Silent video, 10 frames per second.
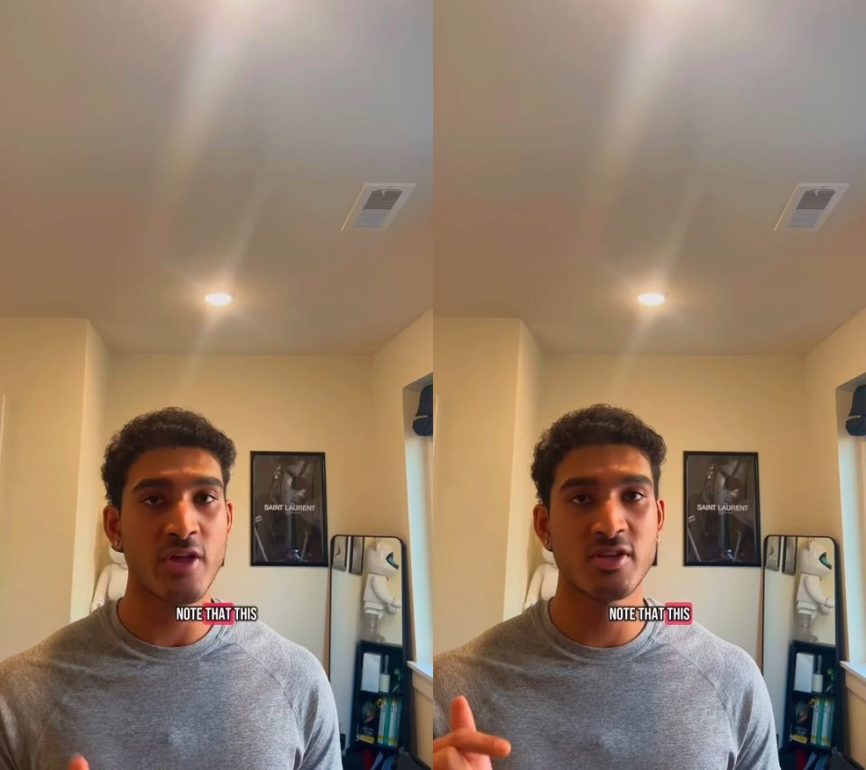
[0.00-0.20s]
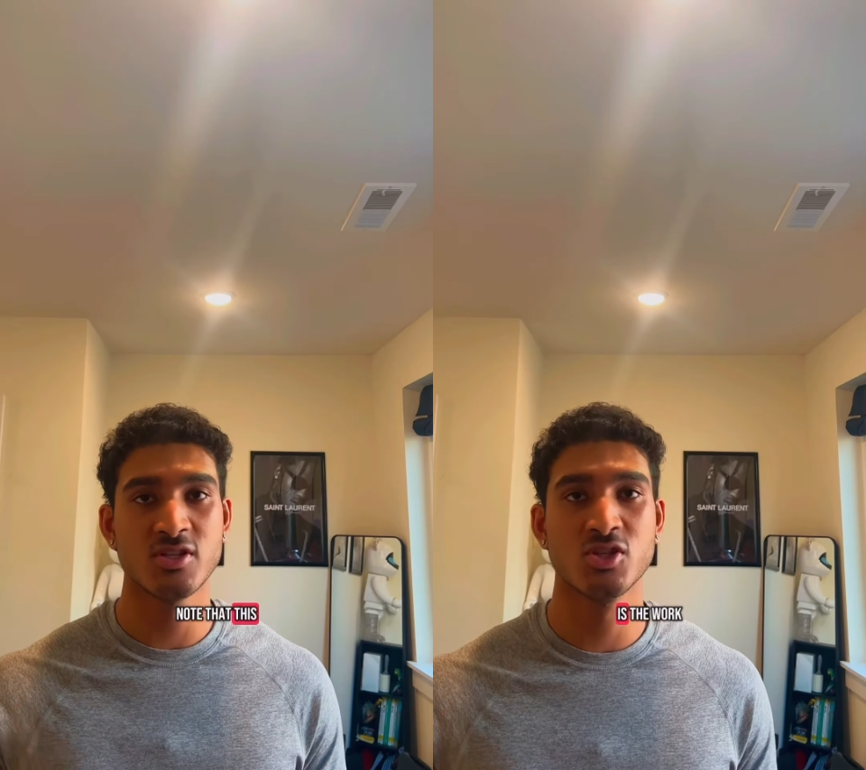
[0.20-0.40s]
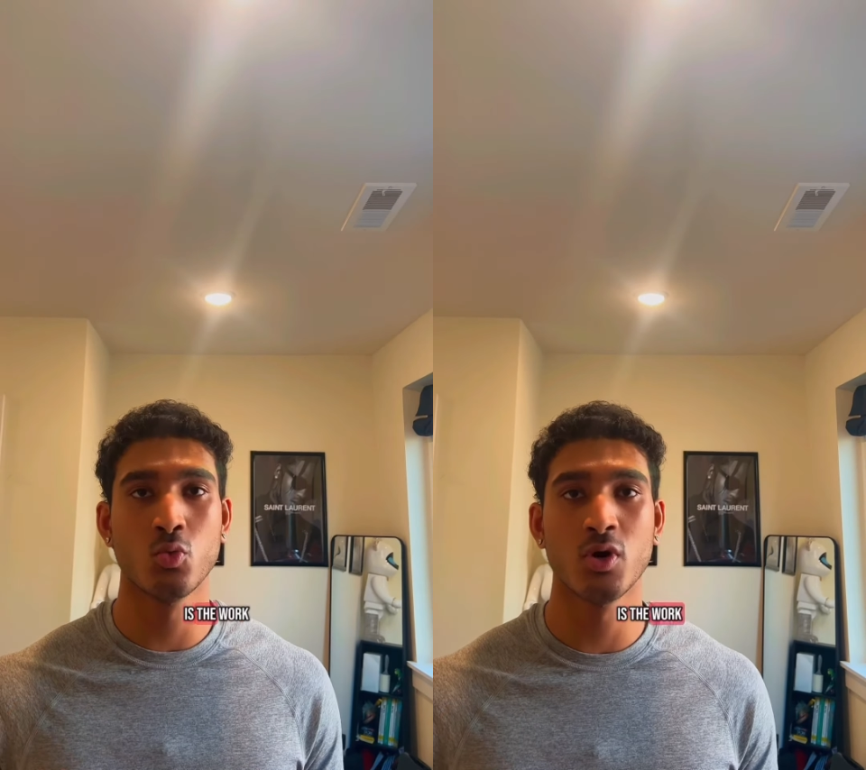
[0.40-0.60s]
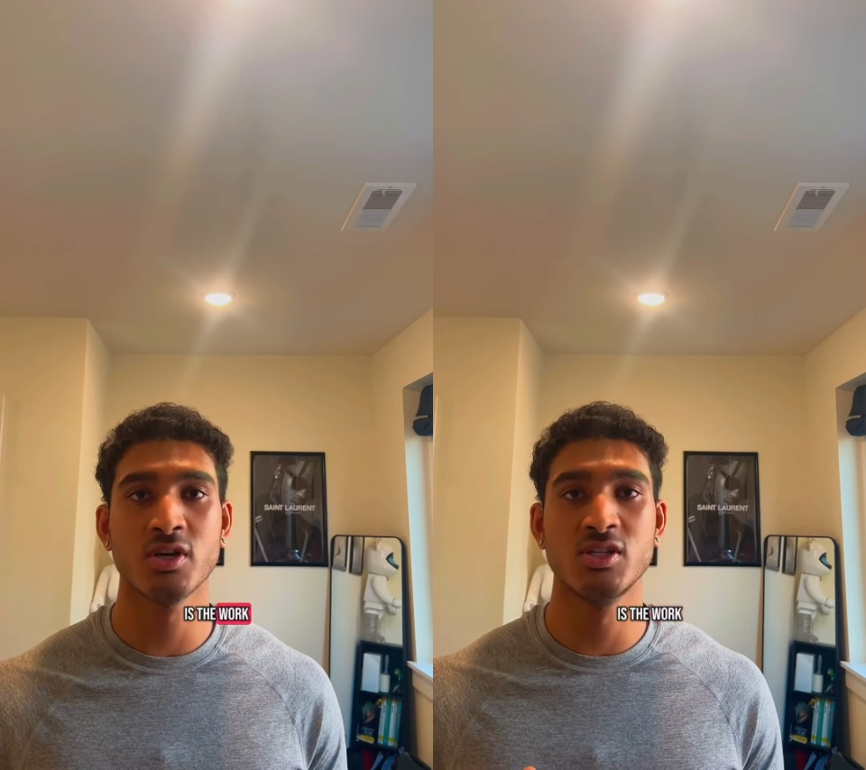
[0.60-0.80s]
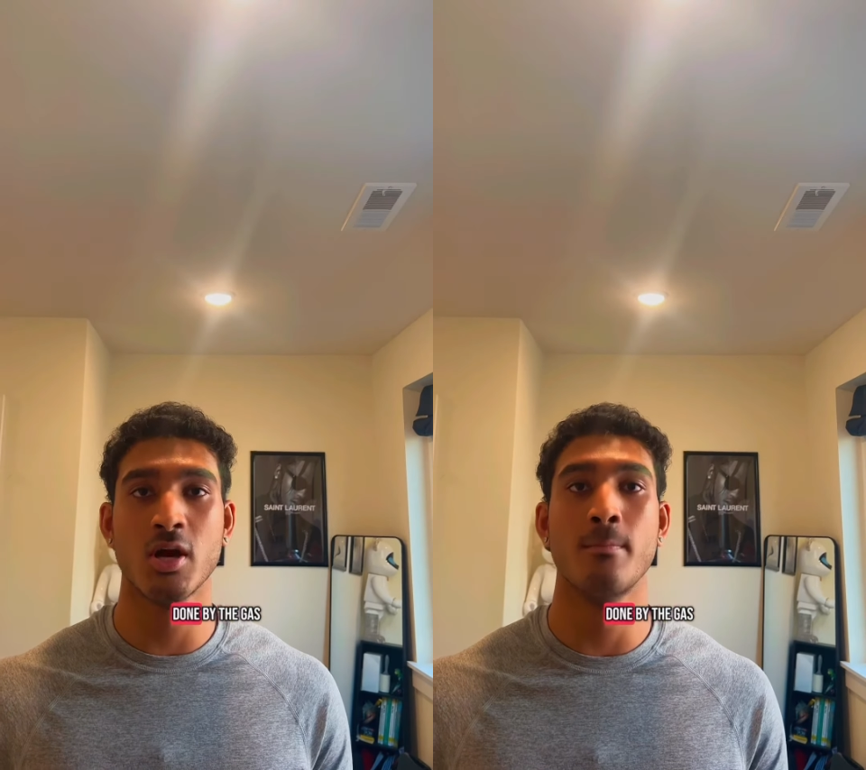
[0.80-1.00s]
this is the
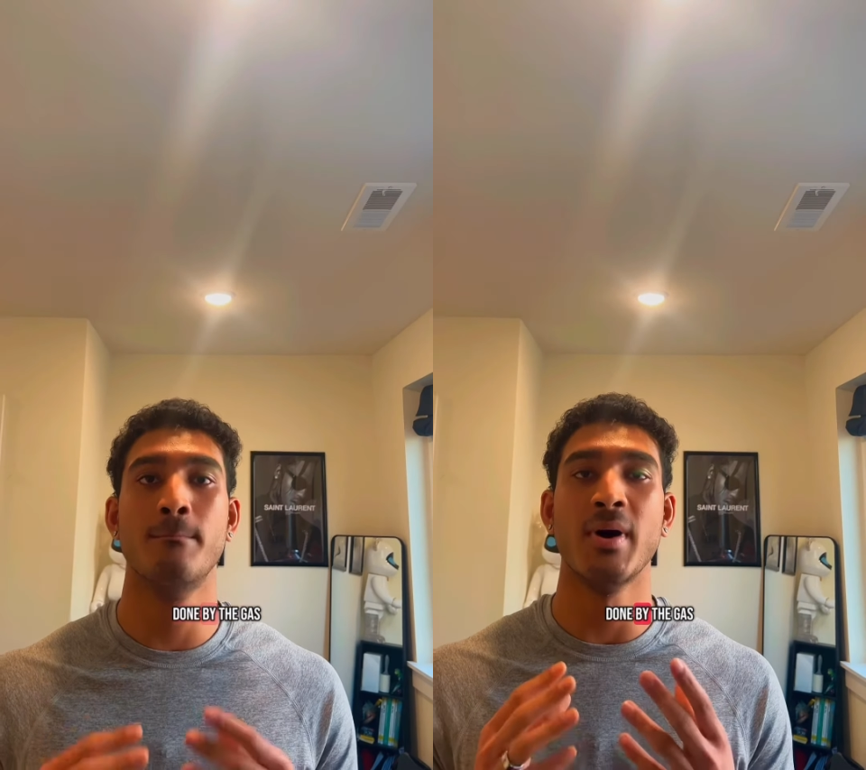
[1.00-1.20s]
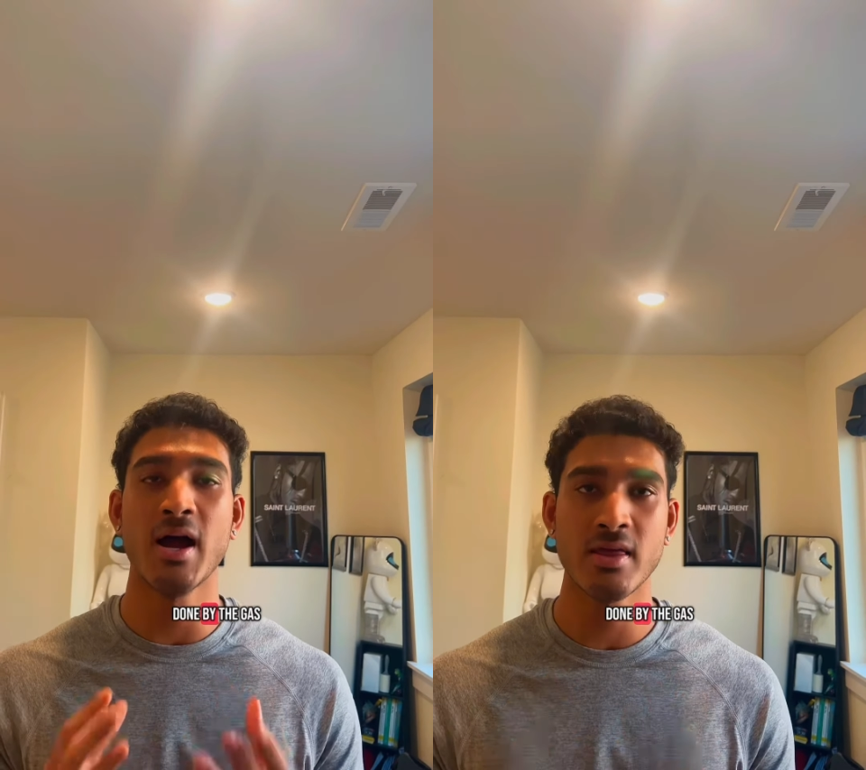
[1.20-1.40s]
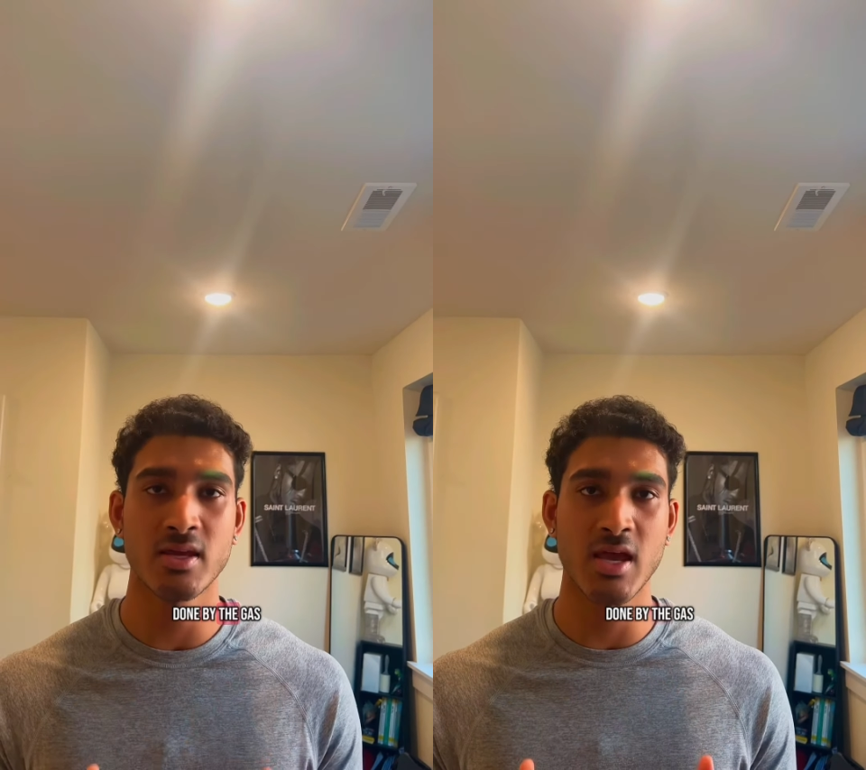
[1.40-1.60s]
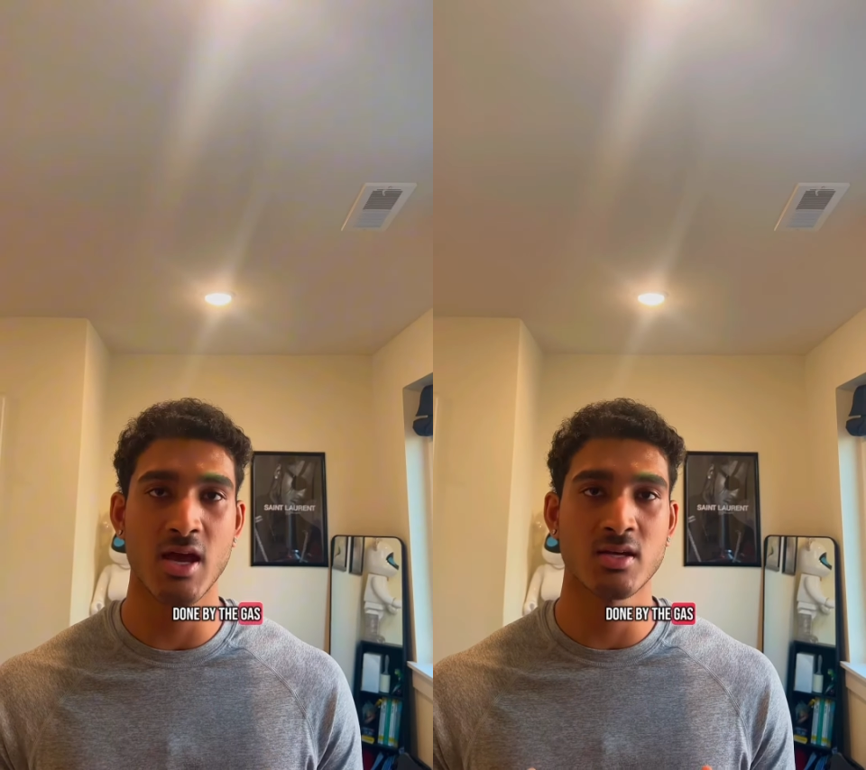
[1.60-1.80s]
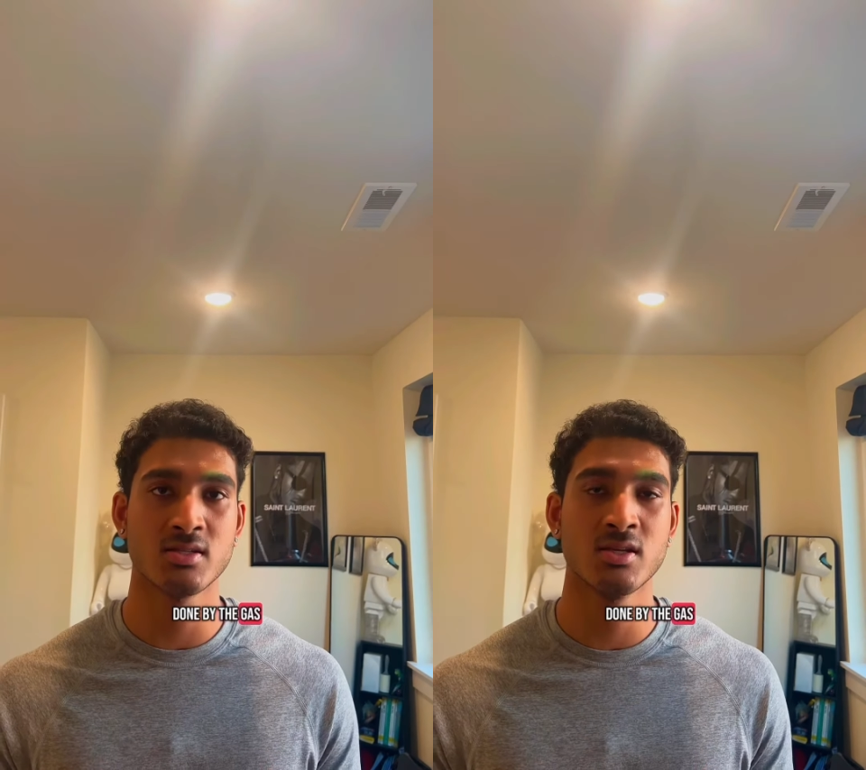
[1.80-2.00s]
work done by the
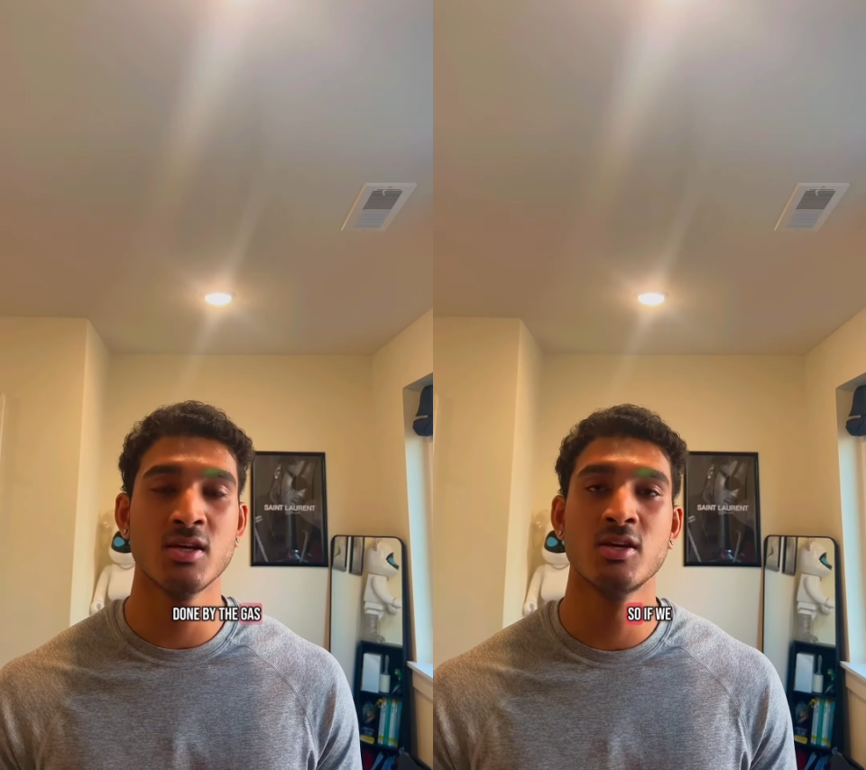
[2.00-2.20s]
gas,